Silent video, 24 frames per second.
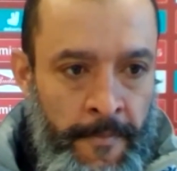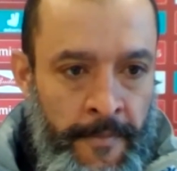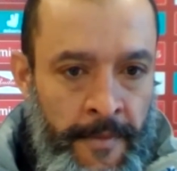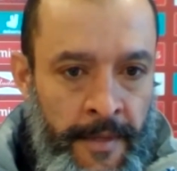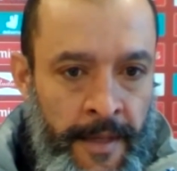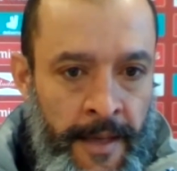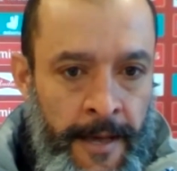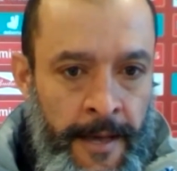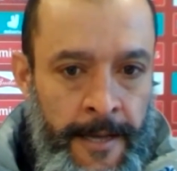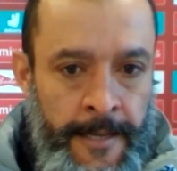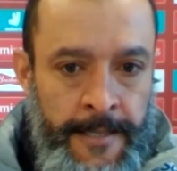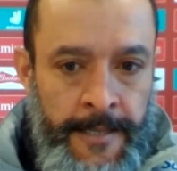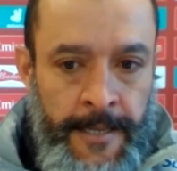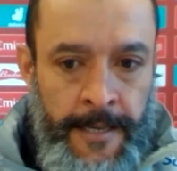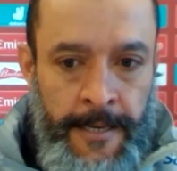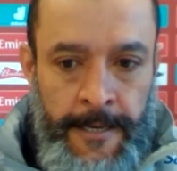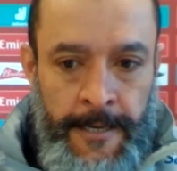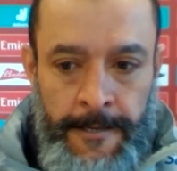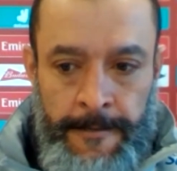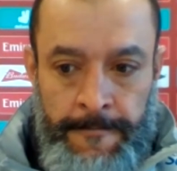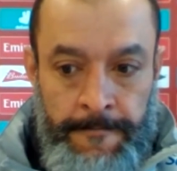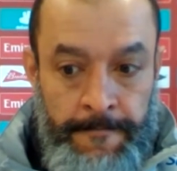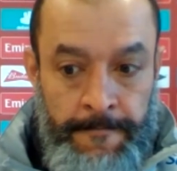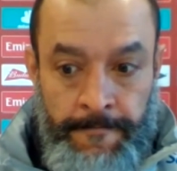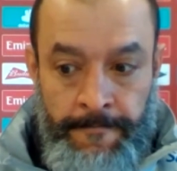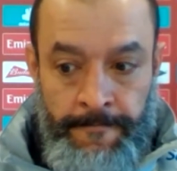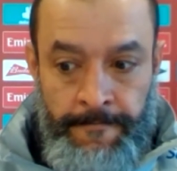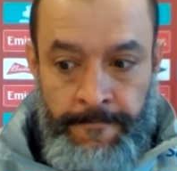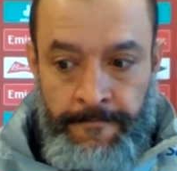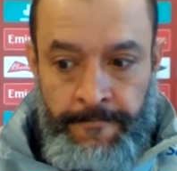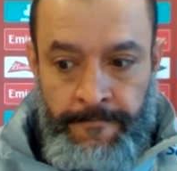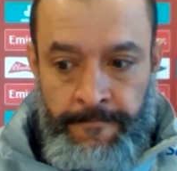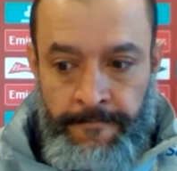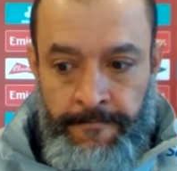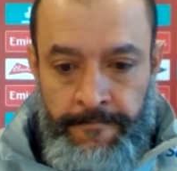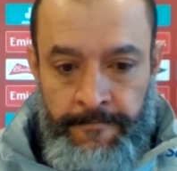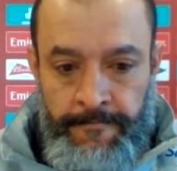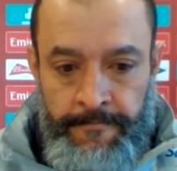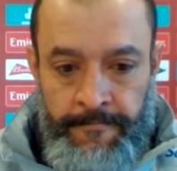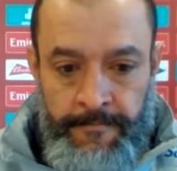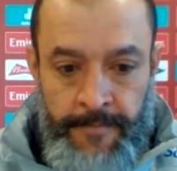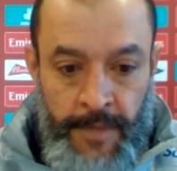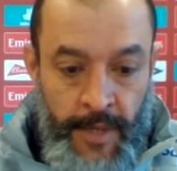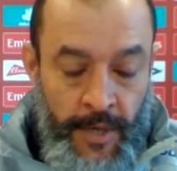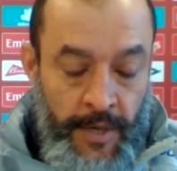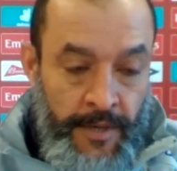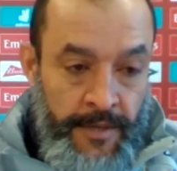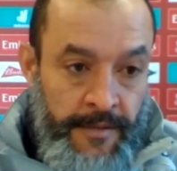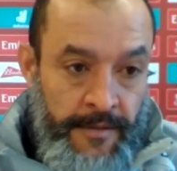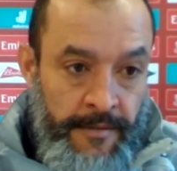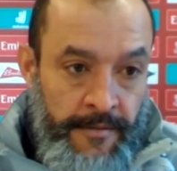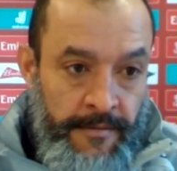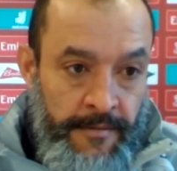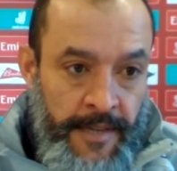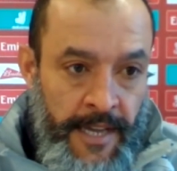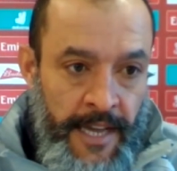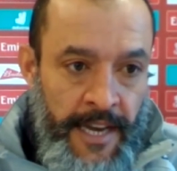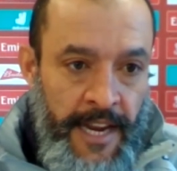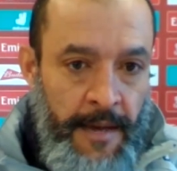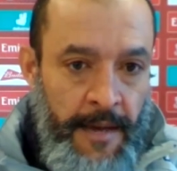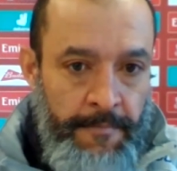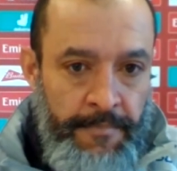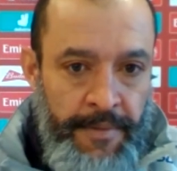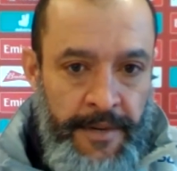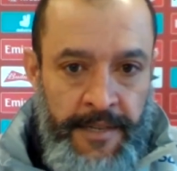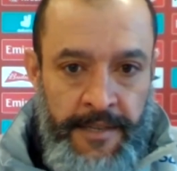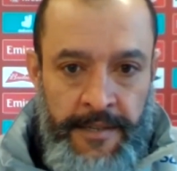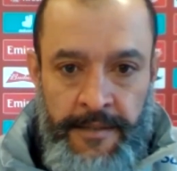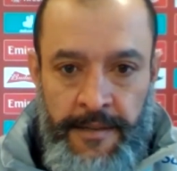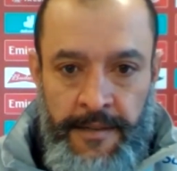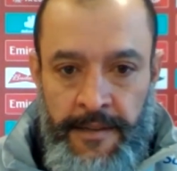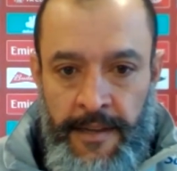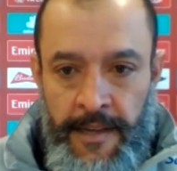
And because it can happen